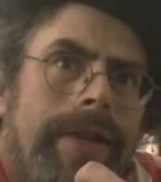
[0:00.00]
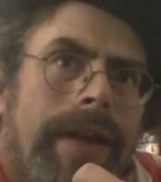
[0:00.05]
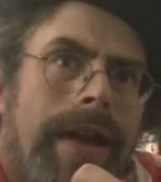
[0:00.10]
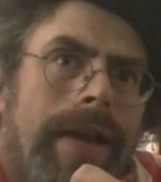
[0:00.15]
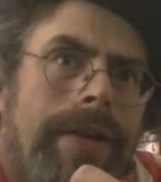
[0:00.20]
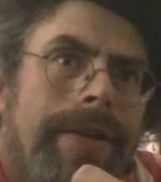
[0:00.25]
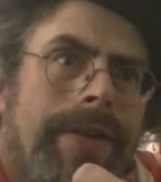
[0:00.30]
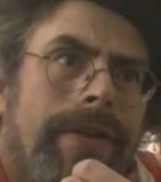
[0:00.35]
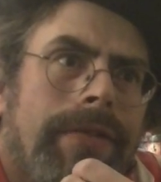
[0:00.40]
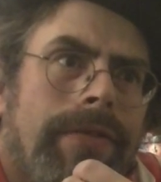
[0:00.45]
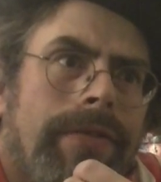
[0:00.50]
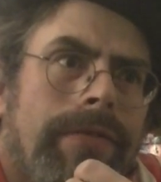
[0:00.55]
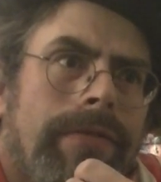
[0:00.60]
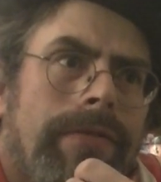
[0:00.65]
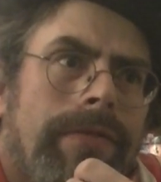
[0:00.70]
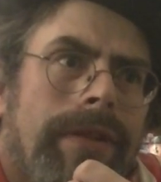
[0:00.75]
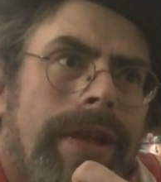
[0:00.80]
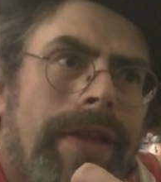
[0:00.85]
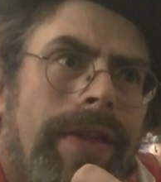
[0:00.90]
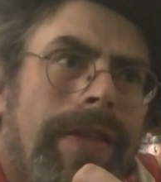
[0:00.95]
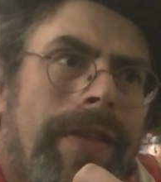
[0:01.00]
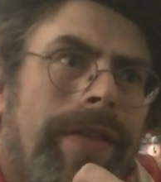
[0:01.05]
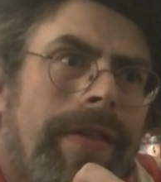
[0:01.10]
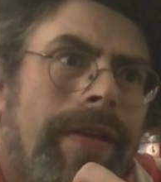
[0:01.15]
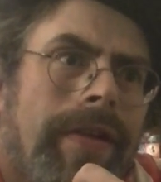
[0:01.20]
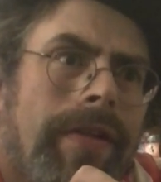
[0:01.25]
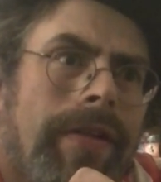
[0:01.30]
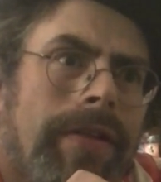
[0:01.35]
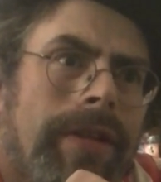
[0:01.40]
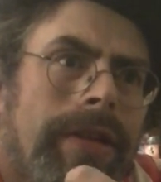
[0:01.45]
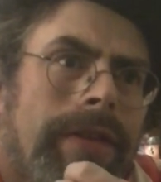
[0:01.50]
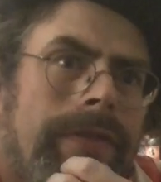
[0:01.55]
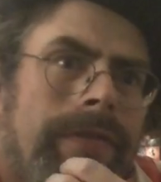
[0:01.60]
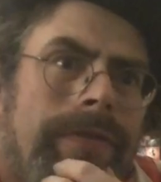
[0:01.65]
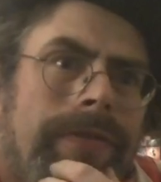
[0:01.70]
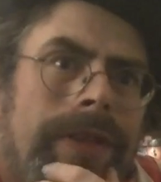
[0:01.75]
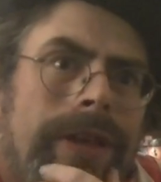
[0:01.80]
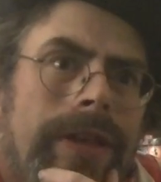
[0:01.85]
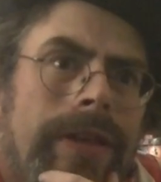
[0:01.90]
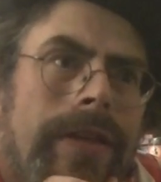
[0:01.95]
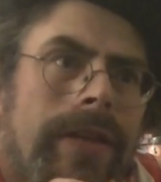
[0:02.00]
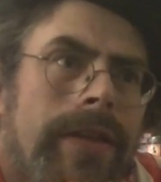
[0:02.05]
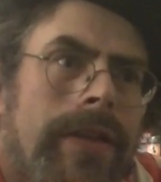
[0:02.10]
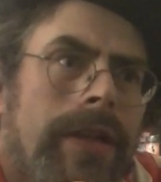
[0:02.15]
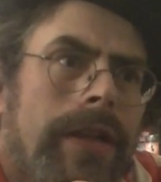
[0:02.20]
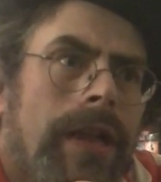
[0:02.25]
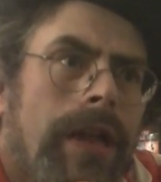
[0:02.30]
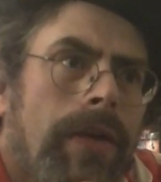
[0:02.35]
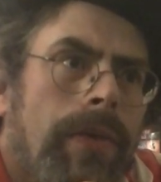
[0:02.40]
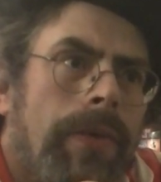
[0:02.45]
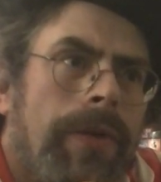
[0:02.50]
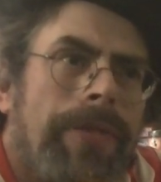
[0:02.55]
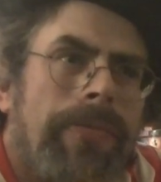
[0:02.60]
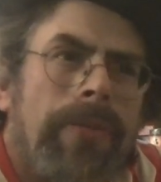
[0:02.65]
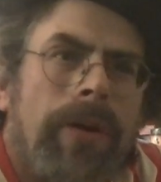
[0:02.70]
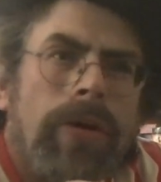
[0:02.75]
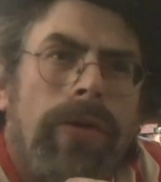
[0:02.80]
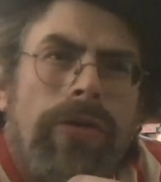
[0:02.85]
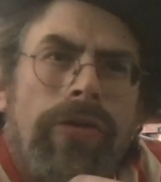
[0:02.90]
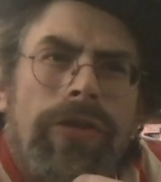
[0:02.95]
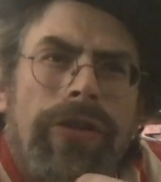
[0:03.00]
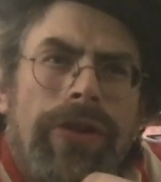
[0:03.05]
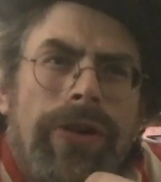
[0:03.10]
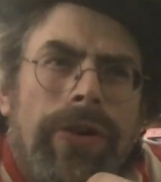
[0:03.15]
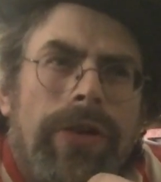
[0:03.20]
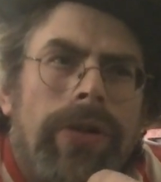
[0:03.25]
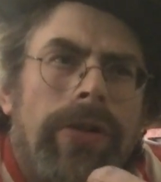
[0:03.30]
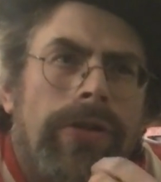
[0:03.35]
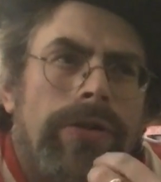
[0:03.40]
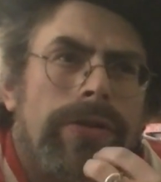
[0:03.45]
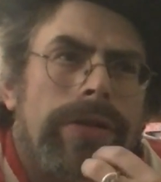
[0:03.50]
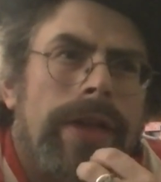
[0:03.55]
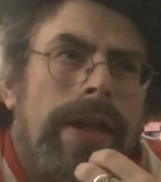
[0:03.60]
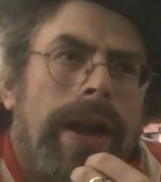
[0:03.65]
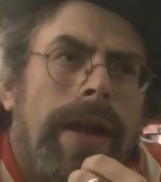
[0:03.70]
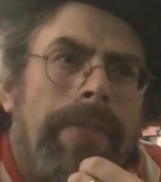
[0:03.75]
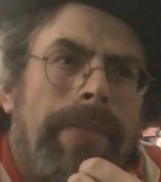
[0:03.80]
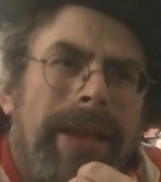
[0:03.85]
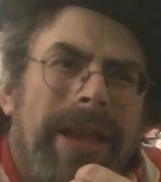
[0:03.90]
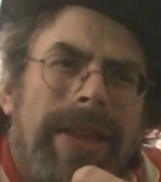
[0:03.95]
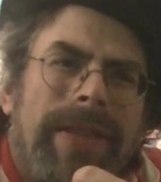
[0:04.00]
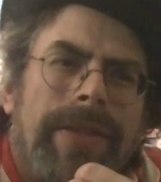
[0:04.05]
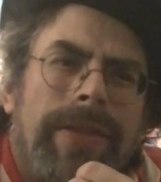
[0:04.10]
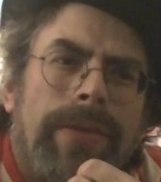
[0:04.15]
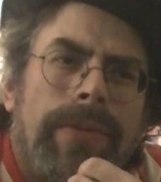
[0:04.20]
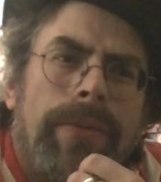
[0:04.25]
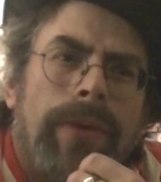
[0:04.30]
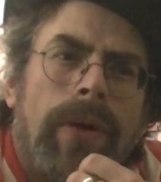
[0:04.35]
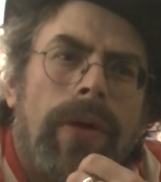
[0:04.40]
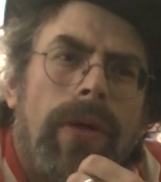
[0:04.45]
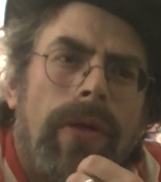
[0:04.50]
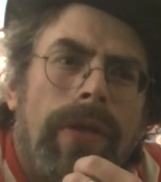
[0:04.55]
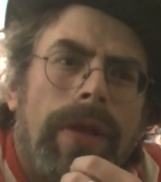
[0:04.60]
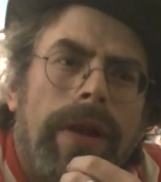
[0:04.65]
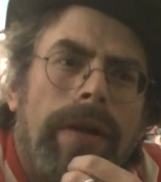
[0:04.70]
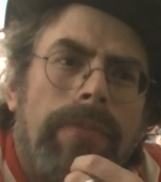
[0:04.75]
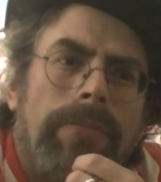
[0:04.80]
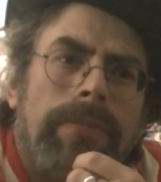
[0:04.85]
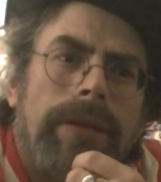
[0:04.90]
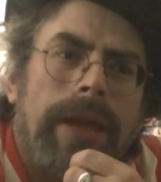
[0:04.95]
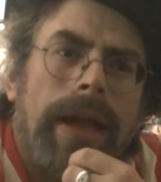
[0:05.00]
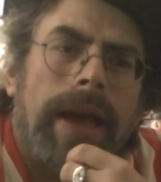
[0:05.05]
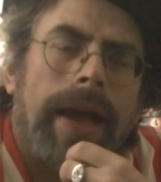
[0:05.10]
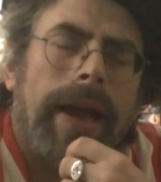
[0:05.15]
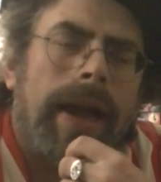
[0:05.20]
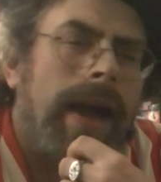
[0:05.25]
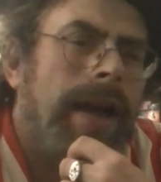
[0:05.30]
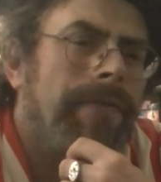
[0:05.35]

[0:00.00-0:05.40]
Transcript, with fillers: I don't necessarily feel with most Euros that I'm in the role that I'm playing.